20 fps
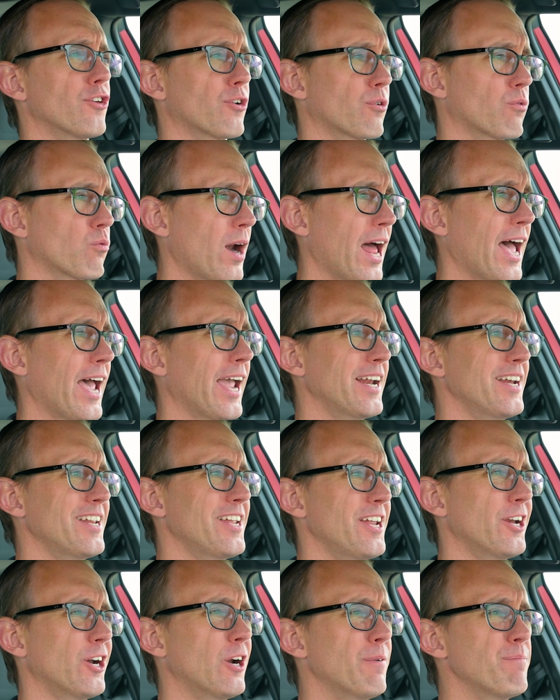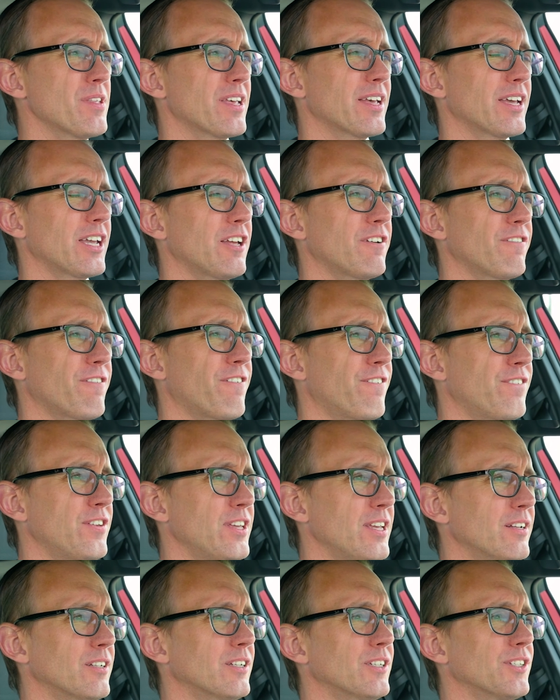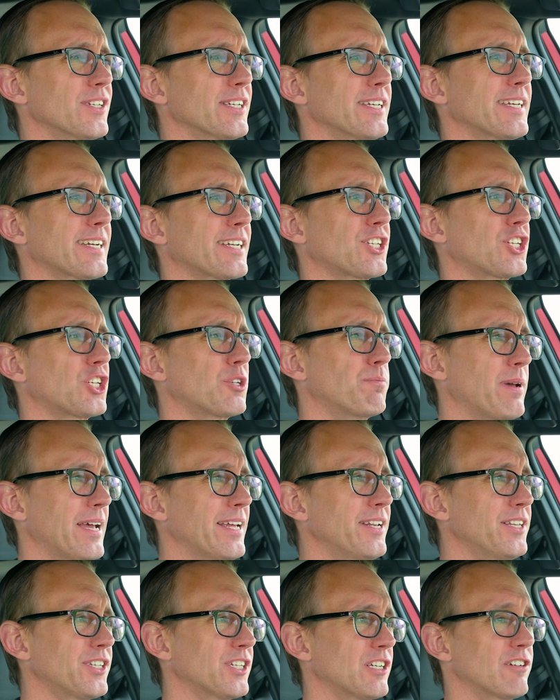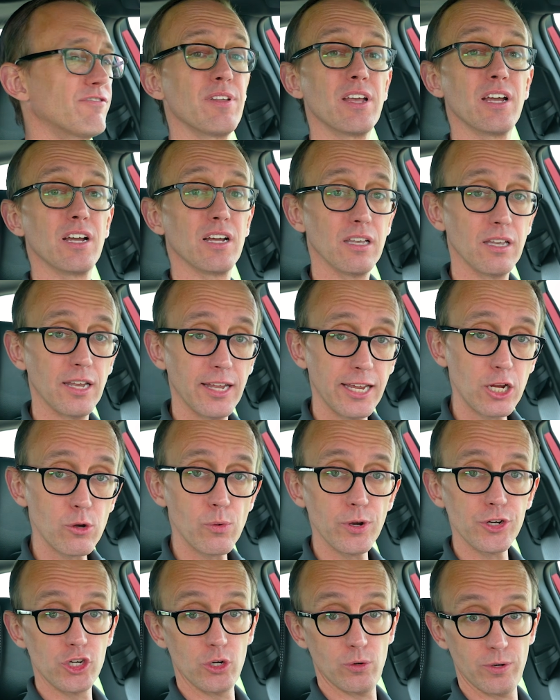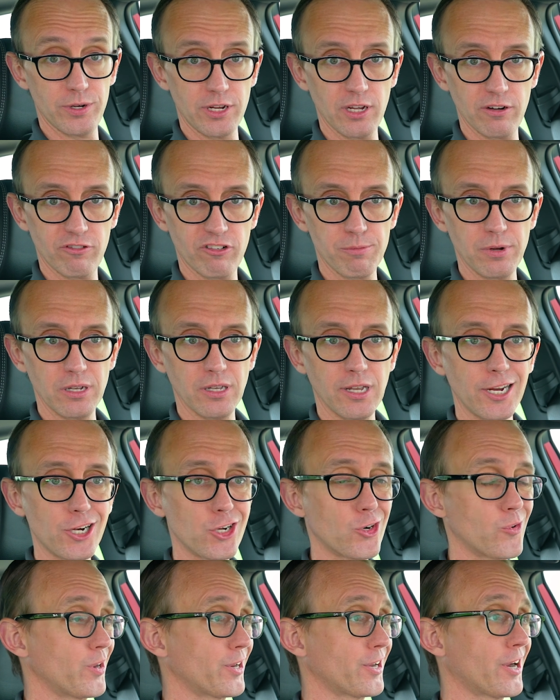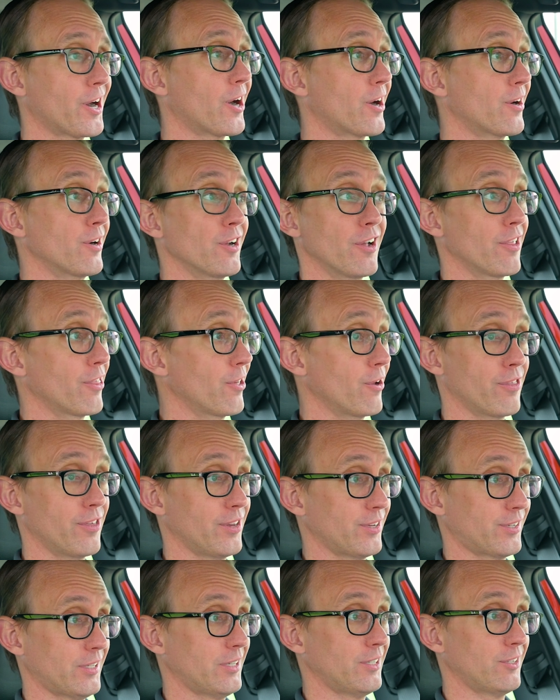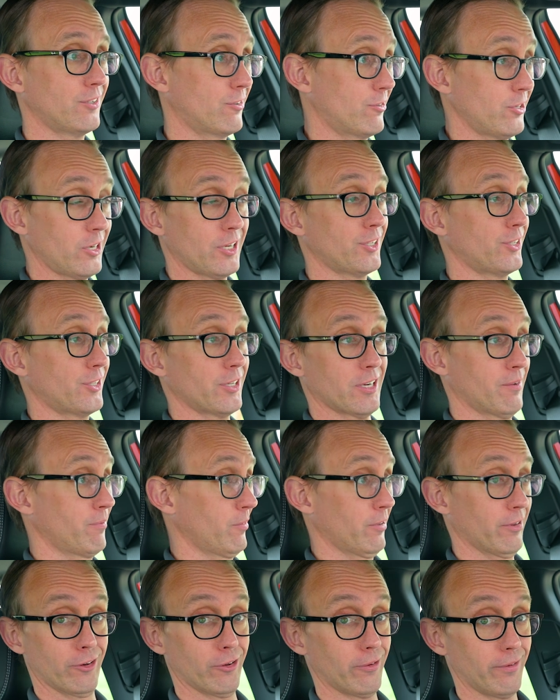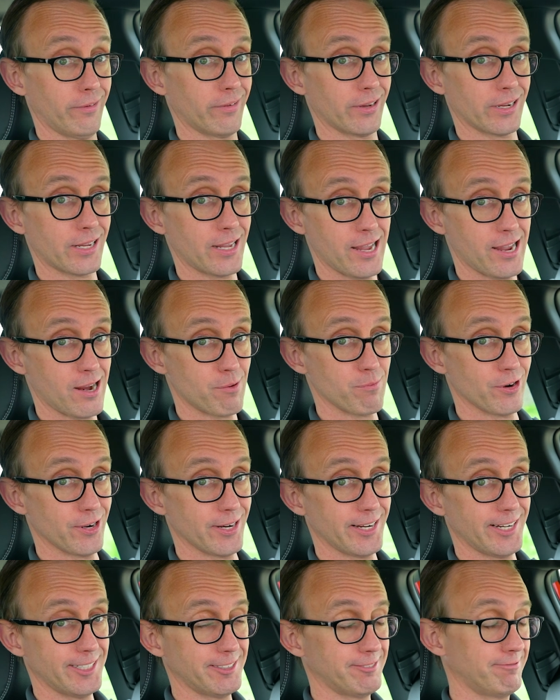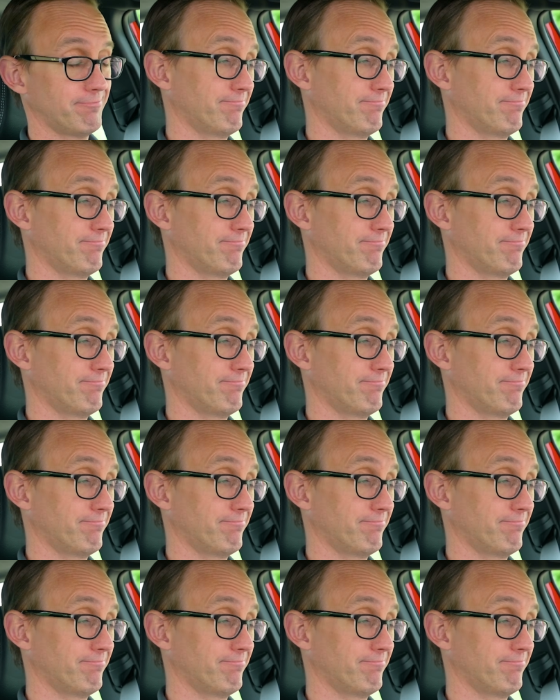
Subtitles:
the ride here, it feels expensive, like what you would get from a luxury car, though this is just a Toyota Camry.